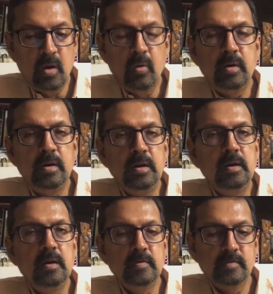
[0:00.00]
our
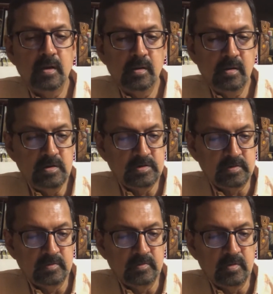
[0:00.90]
needless
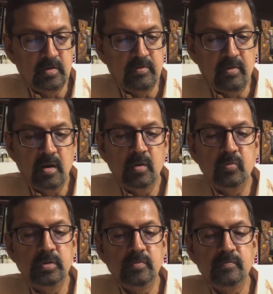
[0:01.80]
aggressions are
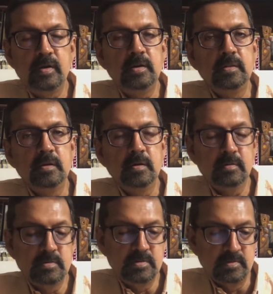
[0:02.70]
drunk with faith and
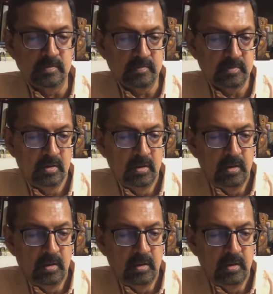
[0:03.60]
credence.